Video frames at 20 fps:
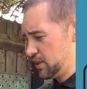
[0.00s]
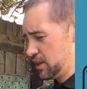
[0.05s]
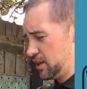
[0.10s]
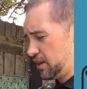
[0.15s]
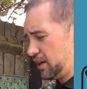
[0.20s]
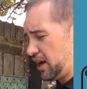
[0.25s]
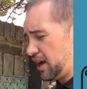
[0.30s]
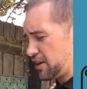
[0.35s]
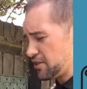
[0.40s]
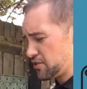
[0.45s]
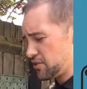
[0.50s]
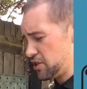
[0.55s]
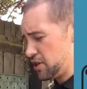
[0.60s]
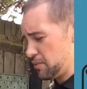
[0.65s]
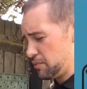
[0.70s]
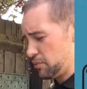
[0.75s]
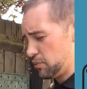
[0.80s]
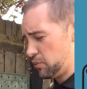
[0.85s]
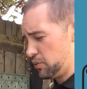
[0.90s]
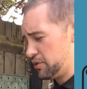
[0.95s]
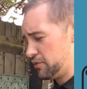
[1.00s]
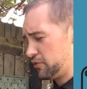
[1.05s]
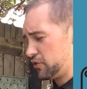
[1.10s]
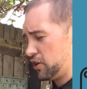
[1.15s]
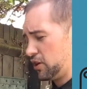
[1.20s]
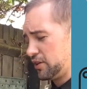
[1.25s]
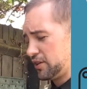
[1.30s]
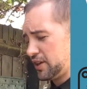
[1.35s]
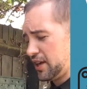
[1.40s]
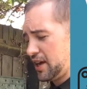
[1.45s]
Last up, we've
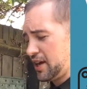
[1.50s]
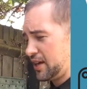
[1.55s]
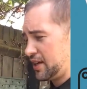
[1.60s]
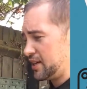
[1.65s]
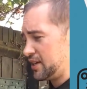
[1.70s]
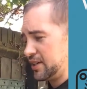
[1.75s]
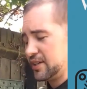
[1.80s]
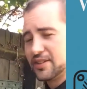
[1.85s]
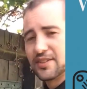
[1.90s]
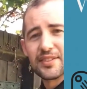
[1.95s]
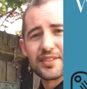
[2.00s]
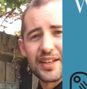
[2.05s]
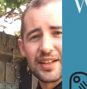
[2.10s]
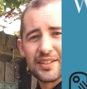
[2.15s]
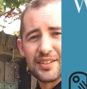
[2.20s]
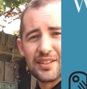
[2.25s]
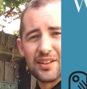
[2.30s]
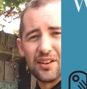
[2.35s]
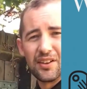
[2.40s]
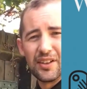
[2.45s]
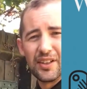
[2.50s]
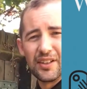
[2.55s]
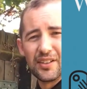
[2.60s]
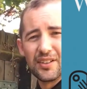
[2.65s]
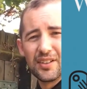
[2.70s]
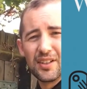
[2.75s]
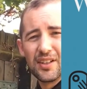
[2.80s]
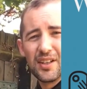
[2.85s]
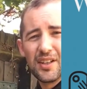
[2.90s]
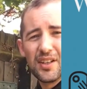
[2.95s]
got a dandelion.
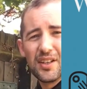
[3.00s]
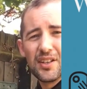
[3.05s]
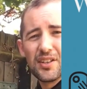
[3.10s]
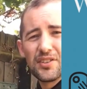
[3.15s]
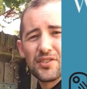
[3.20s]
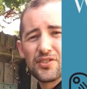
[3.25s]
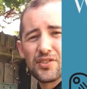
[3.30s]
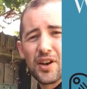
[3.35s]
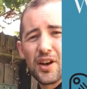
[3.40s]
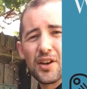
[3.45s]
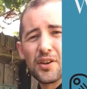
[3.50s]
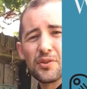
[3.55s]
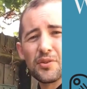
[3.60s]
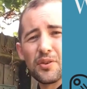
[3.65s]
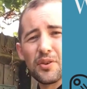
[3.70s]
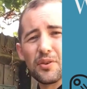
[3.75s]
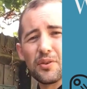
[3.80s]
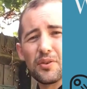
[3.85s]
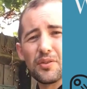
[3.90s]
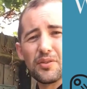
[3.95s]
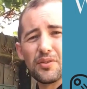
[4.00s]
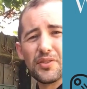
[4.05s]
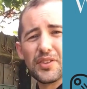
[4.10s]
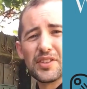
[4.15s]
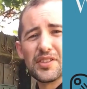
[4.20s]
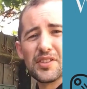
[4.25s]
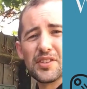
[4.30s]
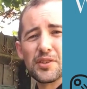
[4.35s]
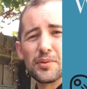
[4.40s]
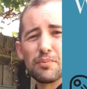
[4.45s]
So
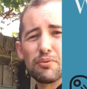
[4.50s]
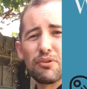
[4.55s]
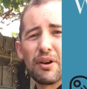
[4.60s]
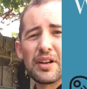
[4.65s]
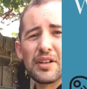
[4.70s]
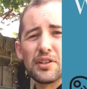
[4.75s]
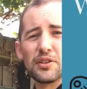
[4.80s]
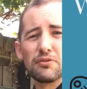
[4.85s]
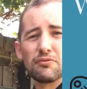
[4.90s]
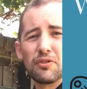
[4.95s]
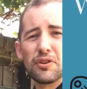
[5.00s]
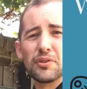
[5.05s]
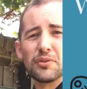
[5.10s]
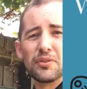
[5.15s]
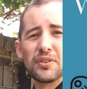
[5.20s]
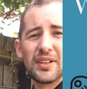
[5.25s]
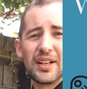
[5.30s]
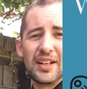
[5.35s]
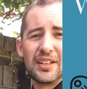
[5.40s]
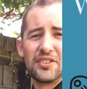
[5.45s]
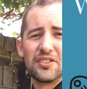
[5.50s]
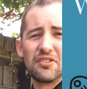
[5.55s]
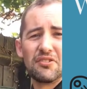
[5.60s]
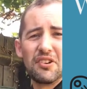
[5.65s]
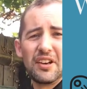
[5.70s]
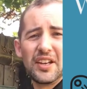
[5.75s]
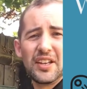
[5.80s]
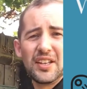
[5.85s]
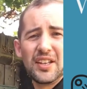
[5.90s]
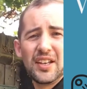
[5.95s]
this is the perennial root
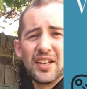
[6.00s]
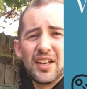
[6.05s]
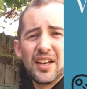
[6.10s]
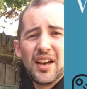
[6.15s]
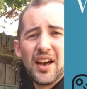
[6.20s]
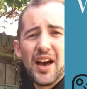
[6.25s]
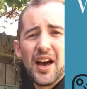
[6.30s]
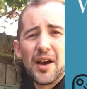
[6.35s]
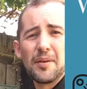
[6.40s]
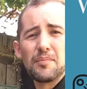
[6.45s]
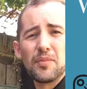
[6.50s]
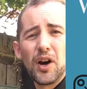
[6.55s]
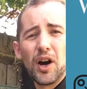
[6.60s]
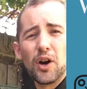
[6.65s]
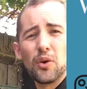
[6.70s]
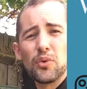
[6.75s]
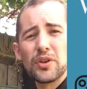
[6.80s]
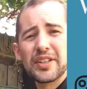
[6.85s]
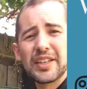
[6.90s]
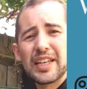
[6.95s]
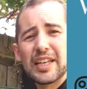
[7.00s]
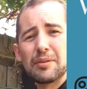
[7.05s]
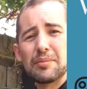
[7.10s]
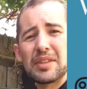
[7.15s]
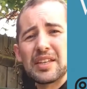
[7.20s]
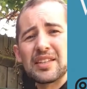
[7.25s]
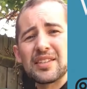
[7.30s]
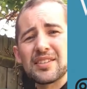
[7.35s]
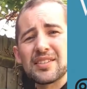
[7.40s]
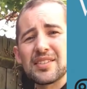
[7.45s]
category. I would keep
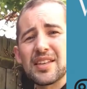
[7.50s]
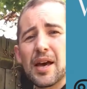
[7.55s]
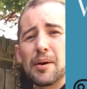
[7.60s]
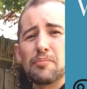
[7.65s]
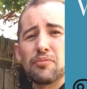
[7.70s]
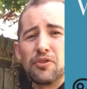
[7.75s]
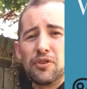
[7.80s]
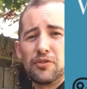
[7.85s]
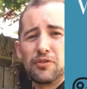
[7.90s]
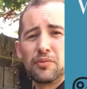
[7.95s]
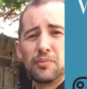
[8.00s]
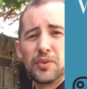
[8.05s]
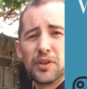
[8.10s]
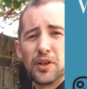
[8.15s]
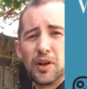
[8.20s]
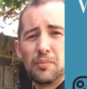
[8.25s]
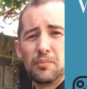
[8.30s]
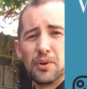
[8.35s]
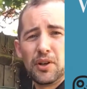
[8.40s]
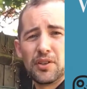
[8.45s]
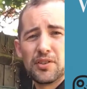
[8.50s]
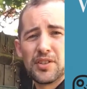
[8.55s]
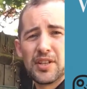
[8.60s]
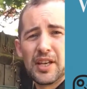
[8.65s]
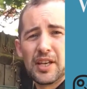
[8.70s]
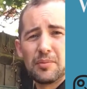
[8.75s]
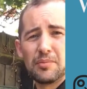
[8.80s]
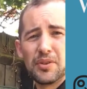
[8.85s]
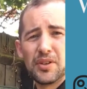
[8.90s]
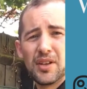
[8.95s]
these separate from the compost
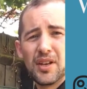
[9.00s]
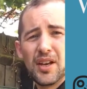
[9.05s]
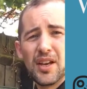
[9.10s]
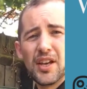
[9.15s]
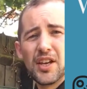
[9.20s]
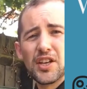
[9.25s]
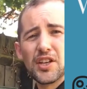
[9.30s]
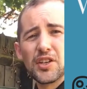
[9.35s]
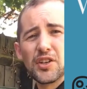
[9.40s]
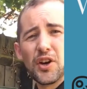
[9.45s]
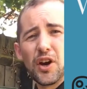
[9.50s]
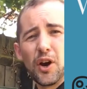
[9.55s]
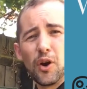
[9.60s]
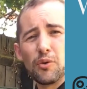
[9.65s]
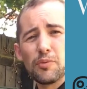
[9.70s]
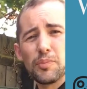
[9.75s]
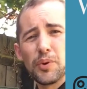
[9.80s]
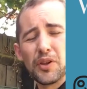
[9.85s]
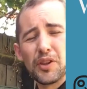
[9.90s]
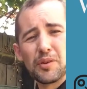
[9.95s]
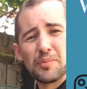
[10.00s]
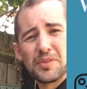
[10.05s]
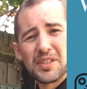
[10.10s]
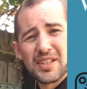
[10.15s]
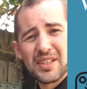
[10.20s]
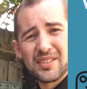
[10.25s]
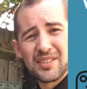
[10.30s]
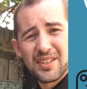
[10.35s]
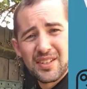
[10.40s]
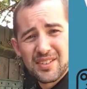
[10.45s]
heap. I would put
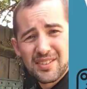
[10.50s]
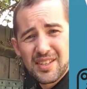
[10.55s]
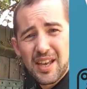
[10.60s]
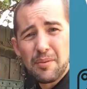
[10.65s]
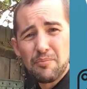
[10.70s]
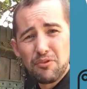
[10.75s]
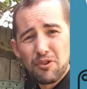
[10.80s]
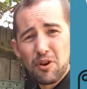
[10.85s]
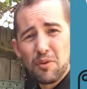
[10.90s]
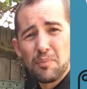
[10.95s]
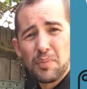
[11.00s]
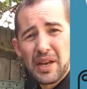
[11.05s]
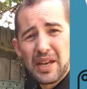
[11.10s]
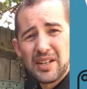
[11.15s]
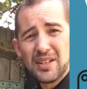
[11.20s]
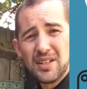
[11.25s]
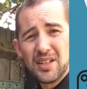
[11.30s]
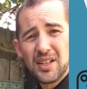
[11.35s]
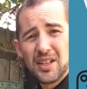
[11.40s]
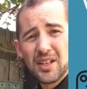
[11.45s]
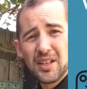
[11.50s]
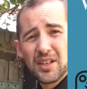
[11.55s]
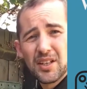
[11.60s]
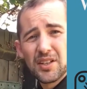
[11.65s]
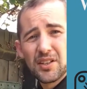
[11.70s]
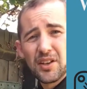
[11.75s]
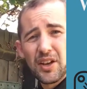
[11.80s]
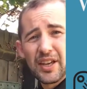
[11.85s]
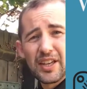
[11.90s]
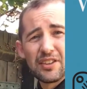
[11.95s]
these in a separate bin,
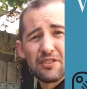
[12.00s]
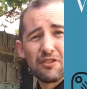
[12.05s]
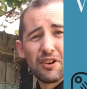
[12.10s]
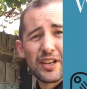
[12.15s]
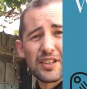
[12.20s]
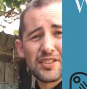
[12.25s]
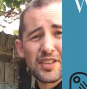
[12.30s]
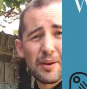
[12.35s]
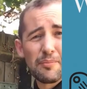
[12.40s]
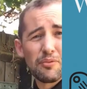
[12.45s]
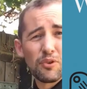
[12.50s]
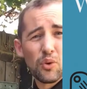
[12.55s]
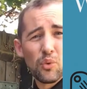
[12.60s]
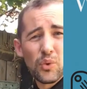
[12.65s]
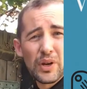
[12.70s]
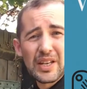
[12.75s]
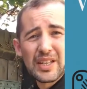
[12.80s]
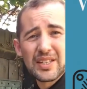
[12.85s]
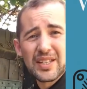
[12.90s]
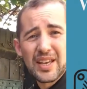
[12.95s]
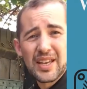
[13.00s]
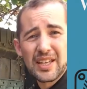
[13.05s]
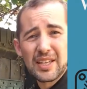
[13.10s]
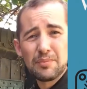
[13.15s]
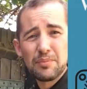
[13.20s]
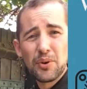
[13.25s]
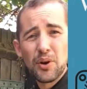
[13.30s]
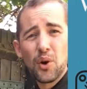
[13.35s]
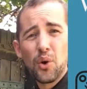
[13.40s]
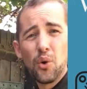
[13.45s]
either a separate weed
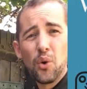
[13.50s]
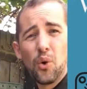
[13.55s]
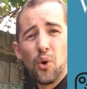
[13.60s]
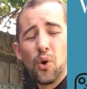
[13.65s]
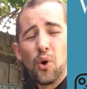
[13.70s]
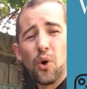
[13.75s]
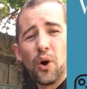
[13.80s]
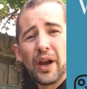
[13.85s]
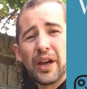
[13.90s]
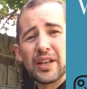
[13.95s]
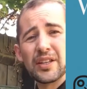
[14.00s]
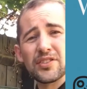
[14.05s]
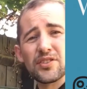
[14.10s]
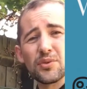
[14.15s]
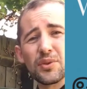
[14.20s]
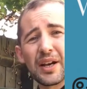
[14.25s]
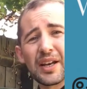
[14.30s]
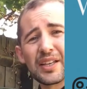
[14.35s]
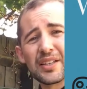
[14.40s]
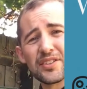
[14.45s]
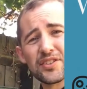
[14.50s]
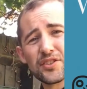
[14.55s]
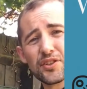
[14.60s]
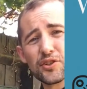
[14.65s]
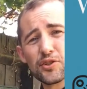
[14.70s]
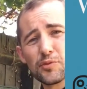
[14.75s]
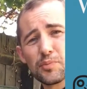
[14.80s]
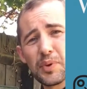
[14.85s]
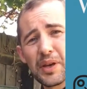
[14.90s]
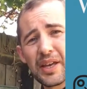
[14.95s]
heap or into a
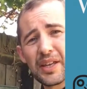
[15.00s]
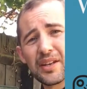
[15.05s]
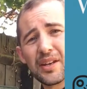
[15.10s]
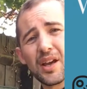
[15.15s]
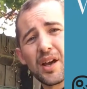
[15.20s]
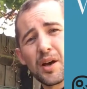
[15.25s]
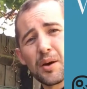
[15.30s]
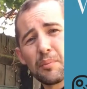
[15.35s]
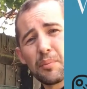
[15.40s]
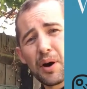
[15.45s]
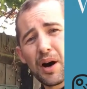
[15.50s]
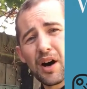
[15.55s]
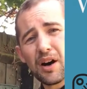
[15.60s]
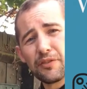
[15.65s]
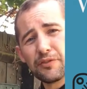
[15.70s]
dustbin, part